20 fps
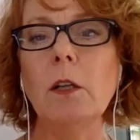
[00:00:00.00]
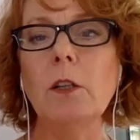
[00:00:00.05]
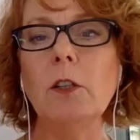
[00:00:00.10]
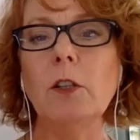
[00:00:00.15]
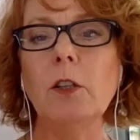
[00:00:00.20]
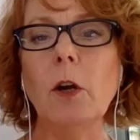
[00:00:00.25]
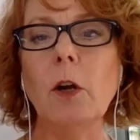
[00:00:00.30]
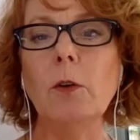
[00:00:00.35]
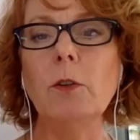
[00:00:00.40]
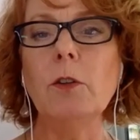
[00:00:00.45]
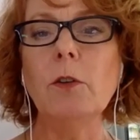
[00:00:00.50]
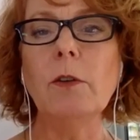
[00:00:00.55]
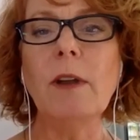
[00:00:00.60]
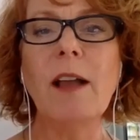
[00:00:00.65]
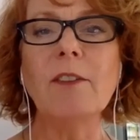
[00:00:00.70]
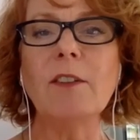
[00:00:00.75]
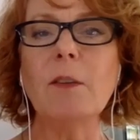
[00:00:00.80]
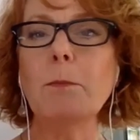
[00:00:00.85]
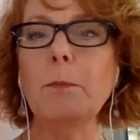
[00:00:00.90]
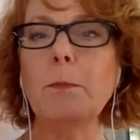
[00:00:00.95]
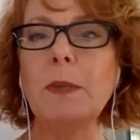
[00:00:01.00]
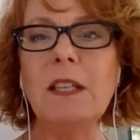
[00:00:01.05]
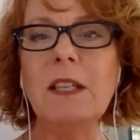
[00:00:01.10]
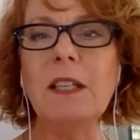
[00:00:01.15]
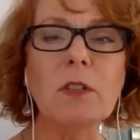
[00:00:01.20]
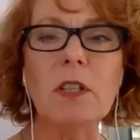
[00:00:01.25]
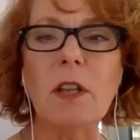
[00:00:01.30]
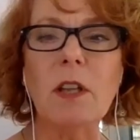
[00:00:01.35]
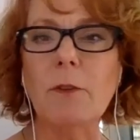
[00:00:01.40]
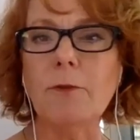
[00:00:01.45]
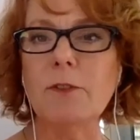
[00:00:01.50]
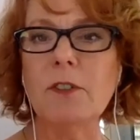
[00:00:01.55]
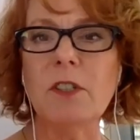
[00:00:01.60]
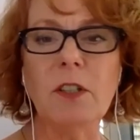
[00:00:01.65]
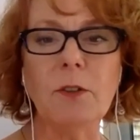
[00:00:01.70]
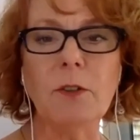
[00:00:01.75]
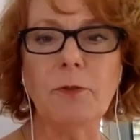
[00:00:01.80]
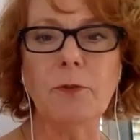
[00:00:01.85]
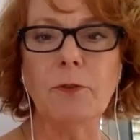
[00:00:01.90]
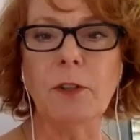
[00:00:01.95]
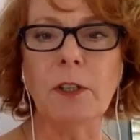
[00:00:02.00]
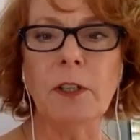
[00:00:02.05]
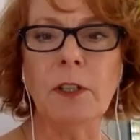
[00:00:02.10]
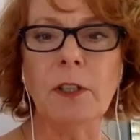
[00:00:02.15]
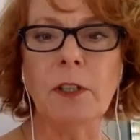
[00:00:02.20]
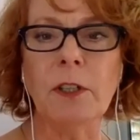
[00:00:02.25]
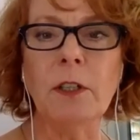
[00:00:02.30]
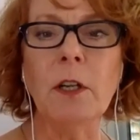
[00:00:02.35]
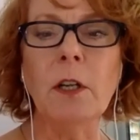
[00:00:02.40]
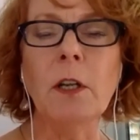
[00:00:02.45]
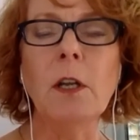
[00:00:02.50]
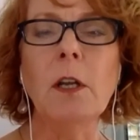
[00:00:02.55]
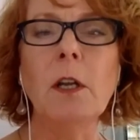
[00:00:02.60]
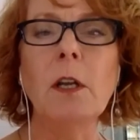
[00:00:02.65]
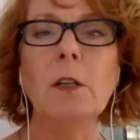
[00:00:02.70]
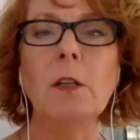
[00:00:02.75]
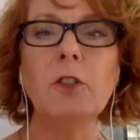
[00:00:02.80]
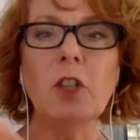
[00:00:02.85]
You don't have to be different, make yourself different.